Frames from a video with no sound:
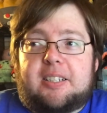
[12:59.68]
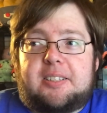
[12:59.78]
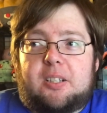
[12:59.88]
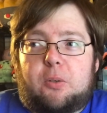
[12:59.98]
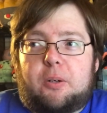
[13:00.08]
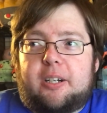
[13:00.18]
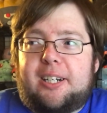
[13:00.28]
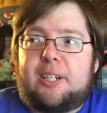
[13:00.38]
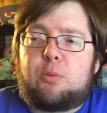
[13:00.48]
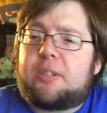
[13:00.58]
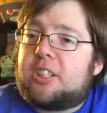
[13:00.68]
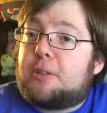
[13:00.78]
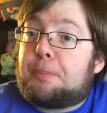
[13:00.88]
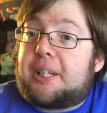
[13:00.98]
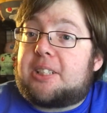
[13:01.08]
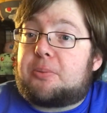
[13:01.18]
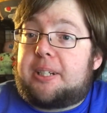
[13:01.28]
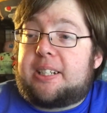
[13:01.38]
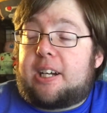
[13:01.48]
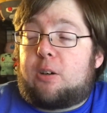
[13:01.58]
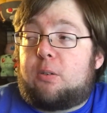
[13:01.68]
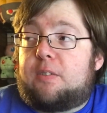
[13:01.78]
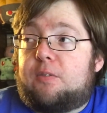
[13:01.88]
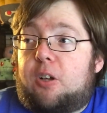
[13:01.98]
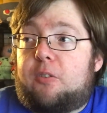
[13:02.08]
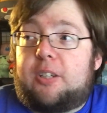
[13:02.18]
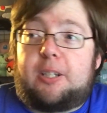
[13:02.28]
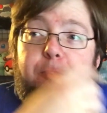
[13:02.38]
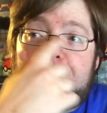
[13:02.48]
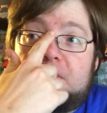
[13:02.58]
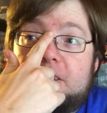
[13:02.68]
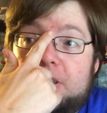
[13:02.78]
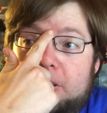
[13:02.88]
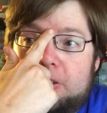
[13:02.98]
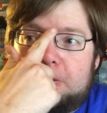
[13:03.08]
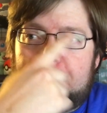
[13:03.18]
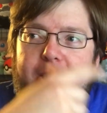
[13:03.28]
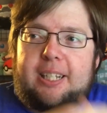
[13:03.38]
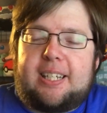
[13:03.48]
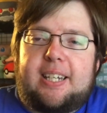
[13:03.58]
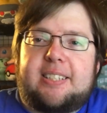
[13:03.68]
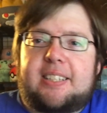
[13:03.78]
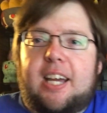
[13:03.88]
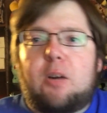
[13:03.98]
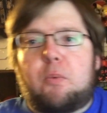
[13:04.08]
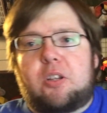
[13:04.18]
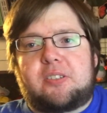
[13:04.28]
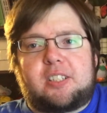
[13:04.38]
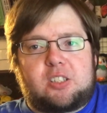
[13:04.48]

So we're in a really good place right now involving Toku. But it's kind of one of those